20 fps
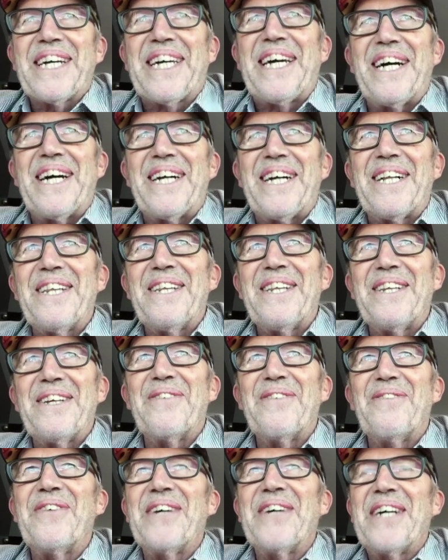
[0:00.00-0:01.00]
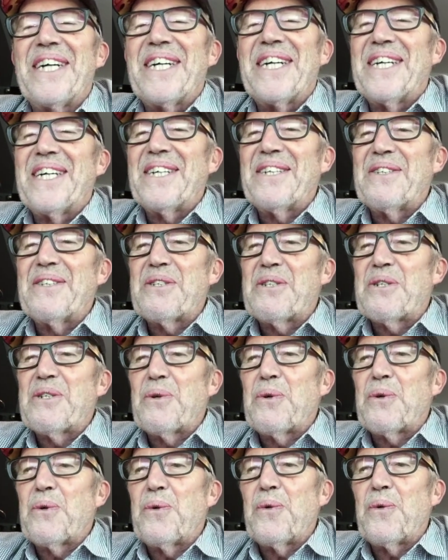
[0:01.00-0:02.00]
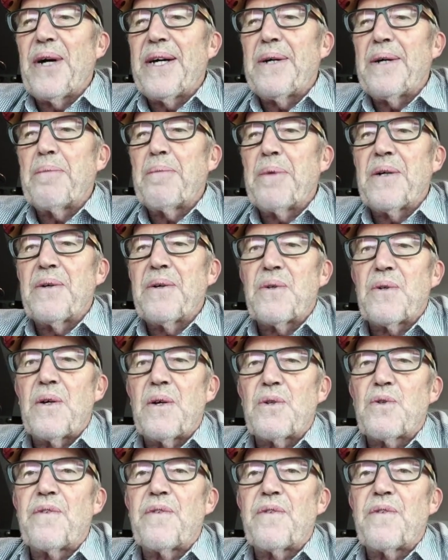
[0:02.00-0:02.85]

cull them into a sort of